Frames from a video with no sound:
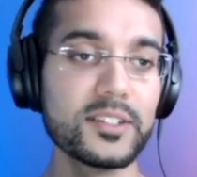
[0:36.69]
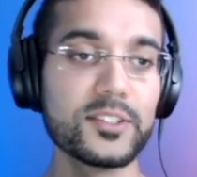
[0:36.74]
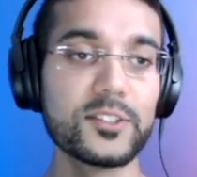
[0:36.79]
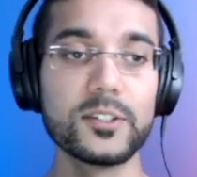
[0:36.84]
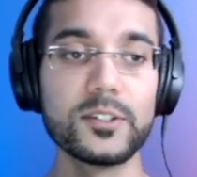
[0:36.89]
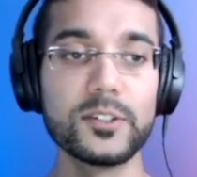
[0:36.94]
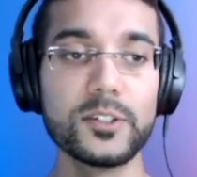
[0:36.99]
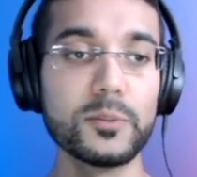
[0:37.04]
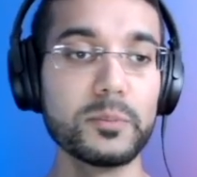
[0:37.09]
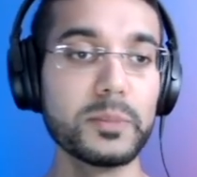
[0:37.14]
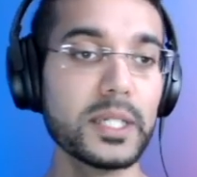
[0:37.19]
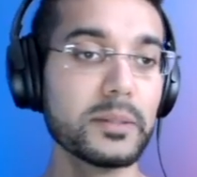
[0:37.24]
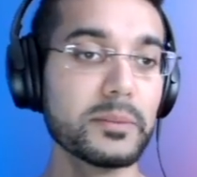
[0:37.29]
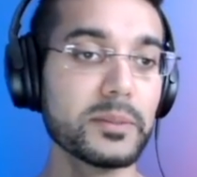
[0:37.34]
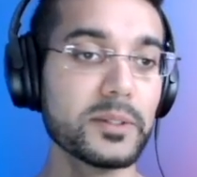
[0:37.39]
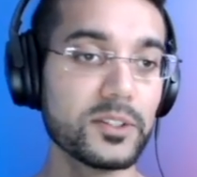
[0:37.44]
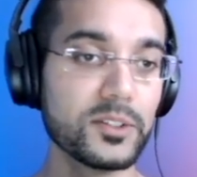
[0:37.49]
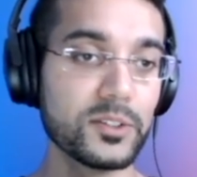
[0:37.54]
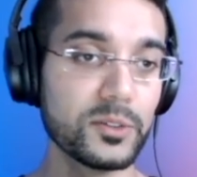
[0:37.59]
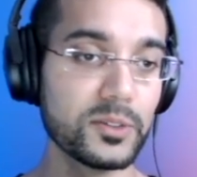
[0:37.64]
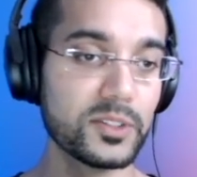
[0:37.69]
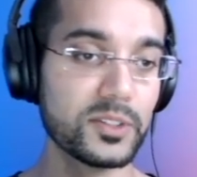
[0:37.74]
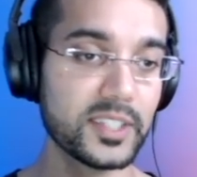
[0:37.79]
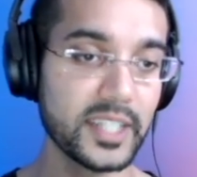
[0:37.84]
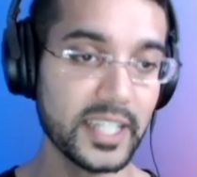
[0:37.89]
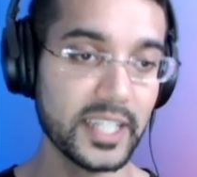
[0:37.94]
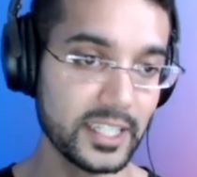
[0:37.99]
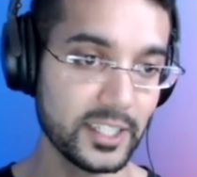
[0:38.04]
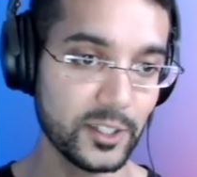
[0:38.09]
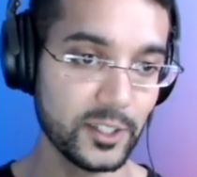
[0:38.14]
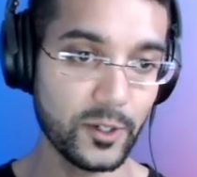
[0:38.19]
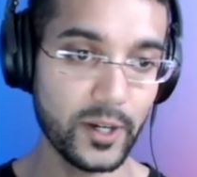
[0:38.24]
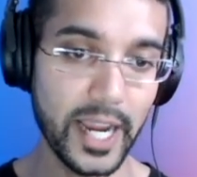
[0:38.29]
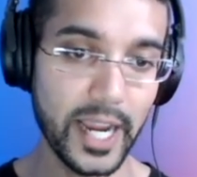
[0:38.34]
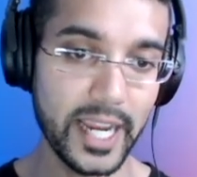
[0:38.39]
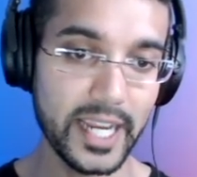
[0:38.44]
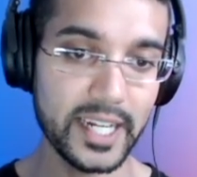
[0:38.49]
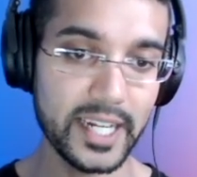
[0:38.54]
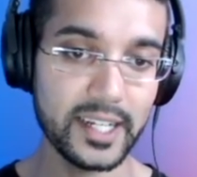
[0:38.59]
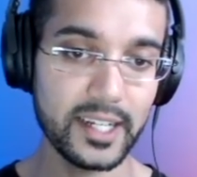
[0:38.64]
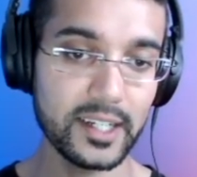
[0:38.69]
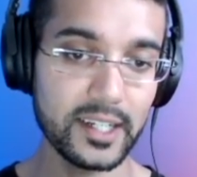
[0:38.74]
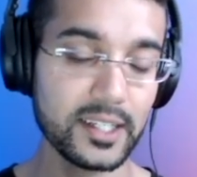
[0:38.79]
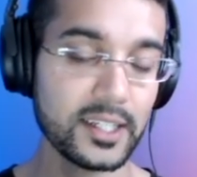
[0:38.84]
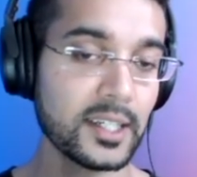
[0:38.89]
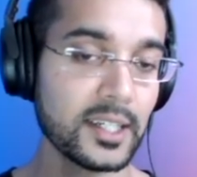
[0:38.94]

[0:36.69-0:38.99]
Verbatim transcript: So you'd be able to stake your A D A.